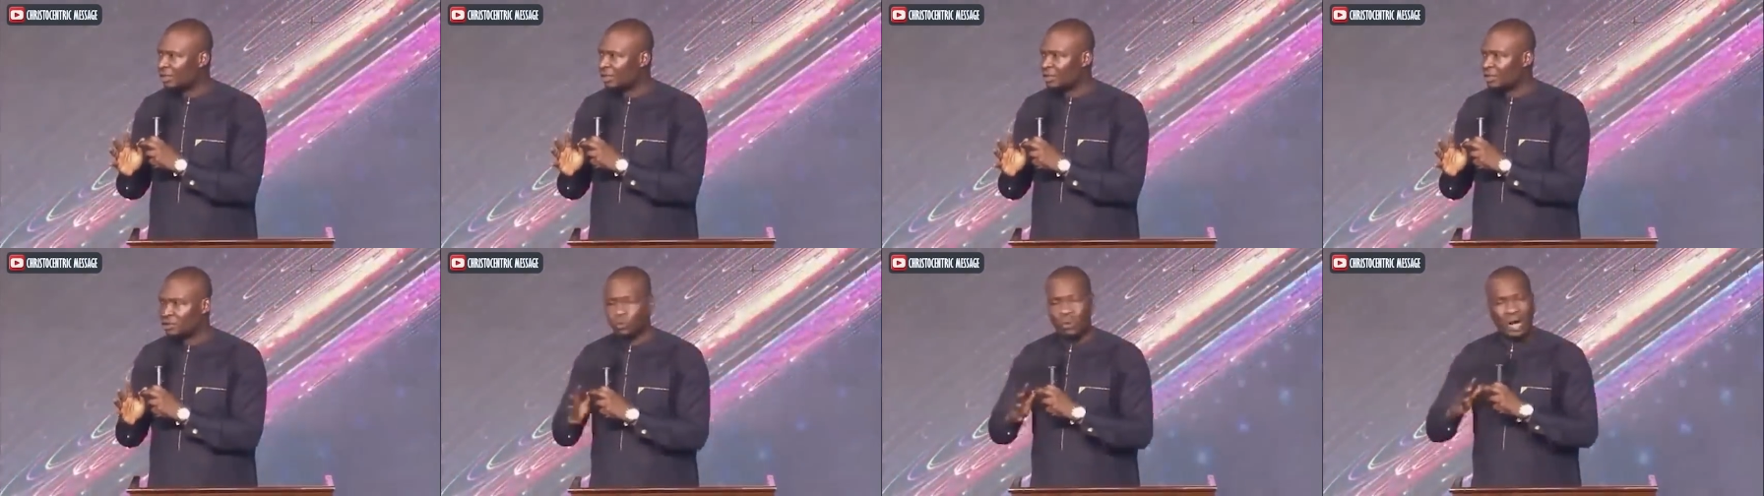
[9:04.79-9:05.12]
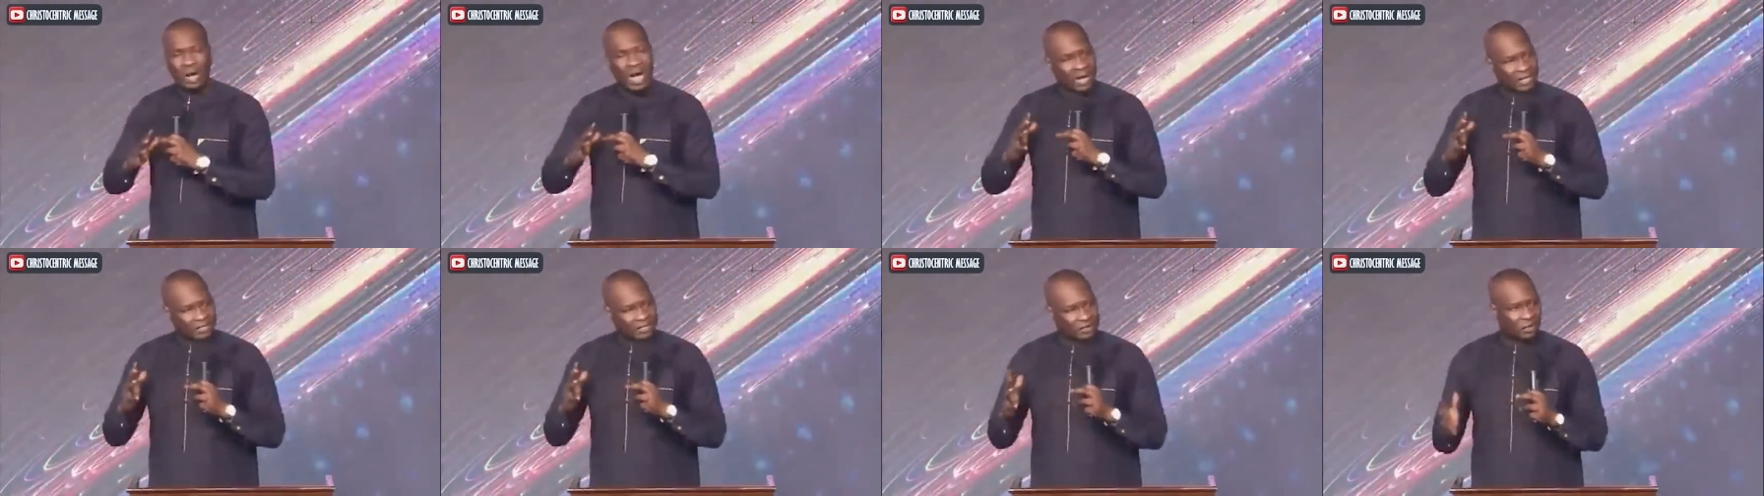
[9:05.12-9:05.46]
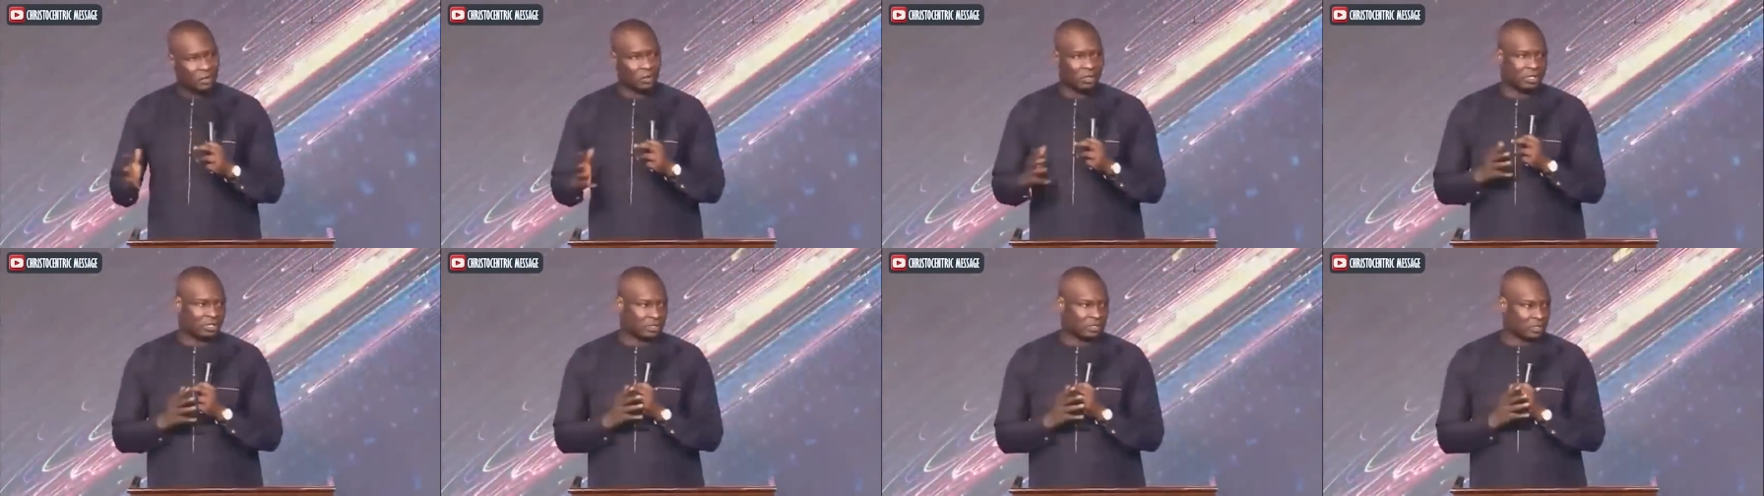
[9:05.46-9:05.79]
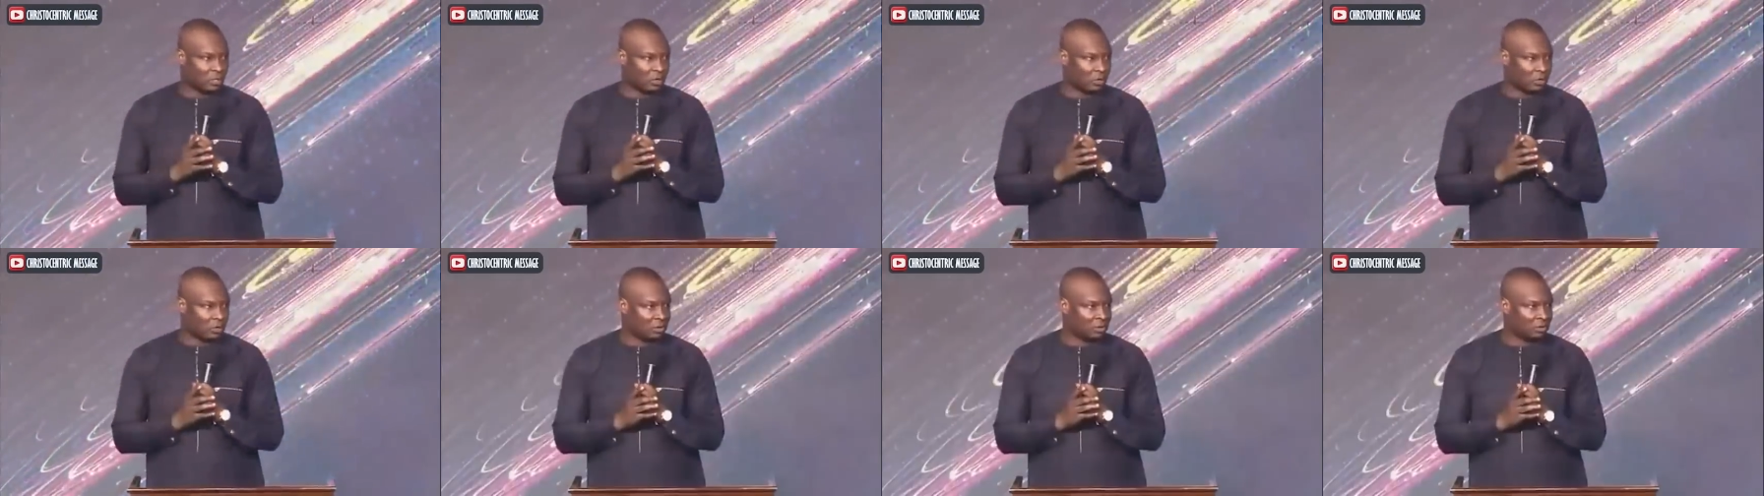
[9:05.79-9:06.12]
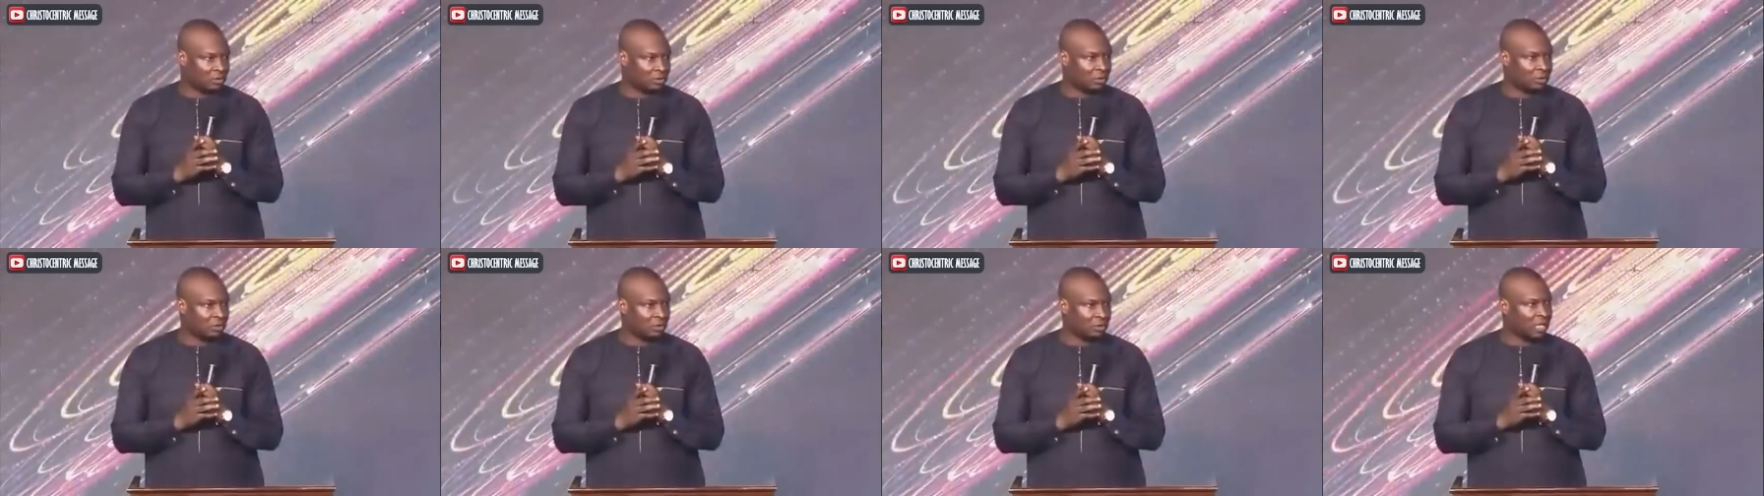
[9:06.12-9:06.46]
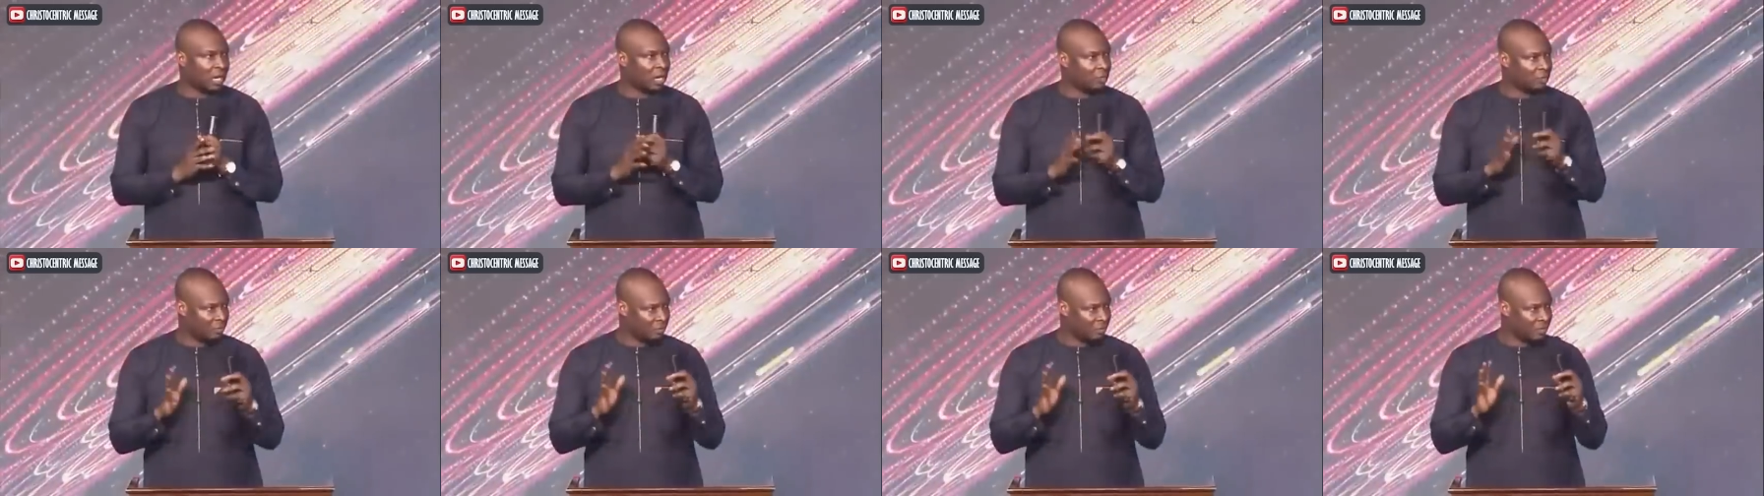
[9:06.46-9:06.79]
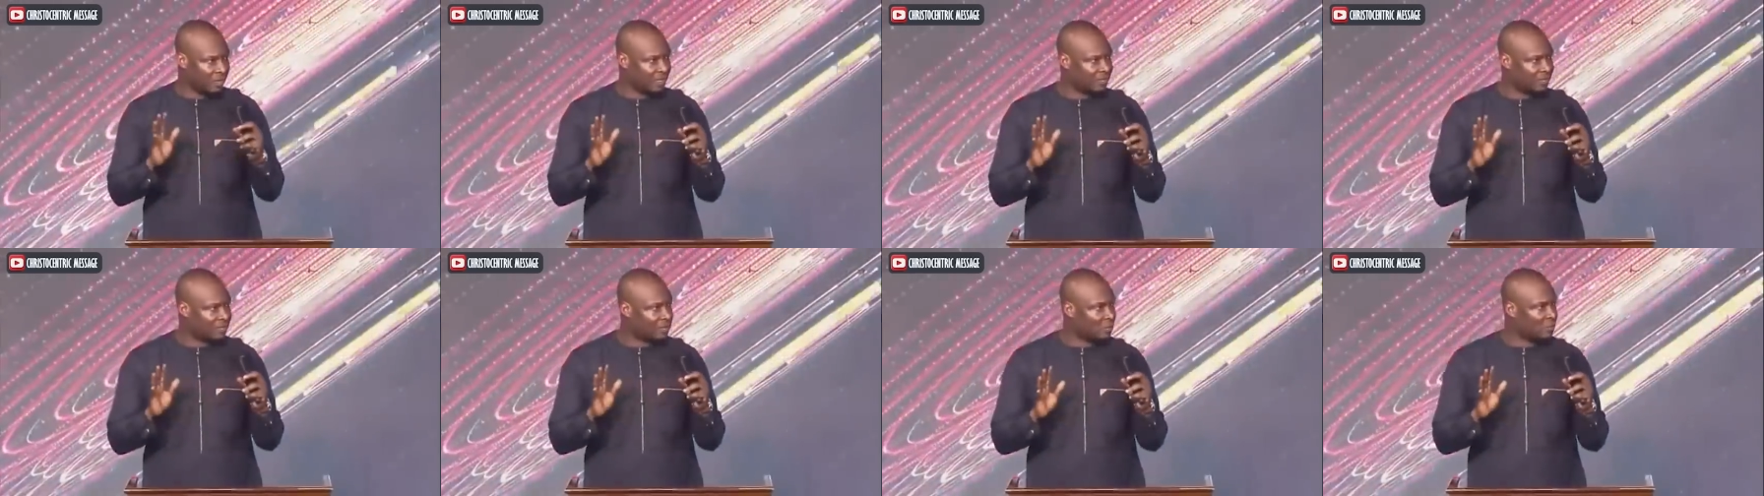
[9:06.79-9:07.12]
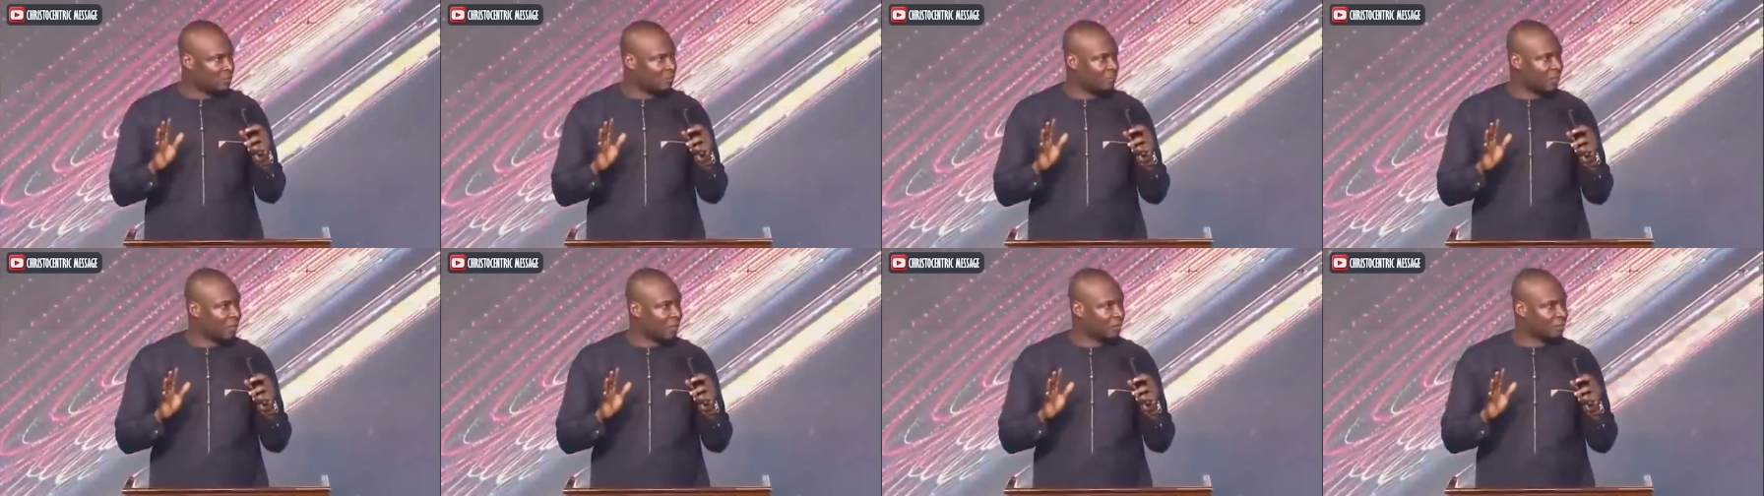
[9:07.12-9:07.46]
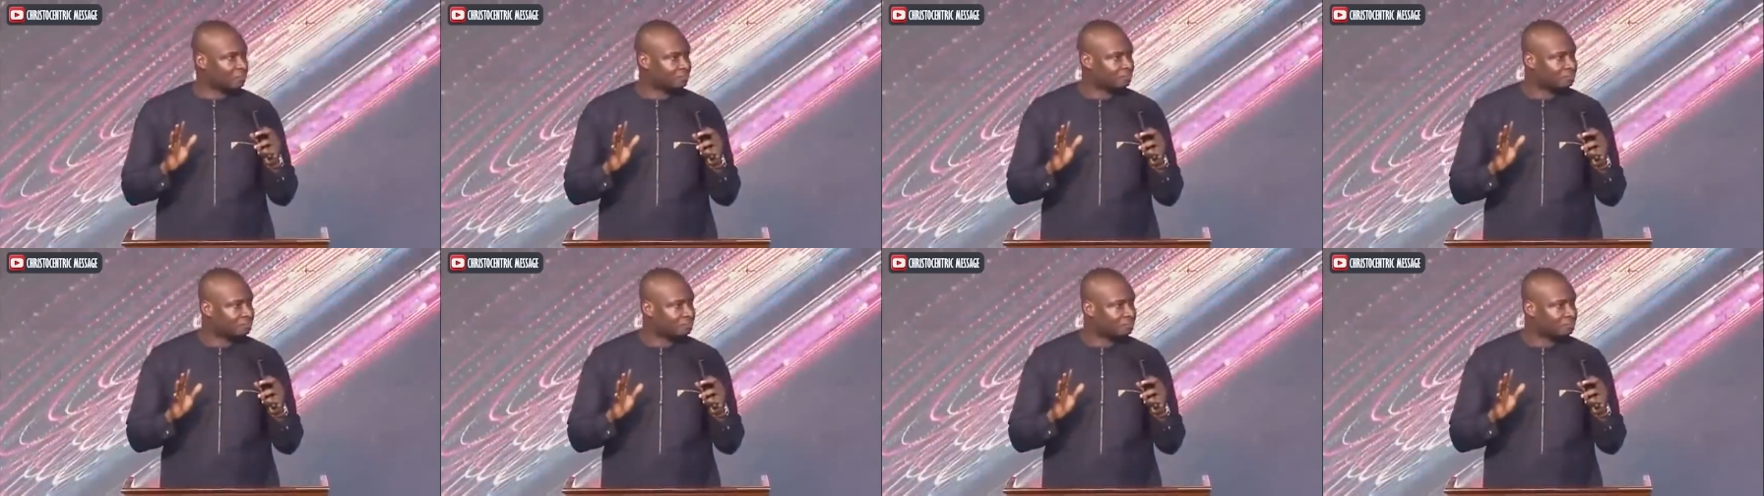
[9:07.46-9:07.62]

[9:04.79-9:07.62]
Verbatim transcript: to acknowledge God. Are we blessed so far?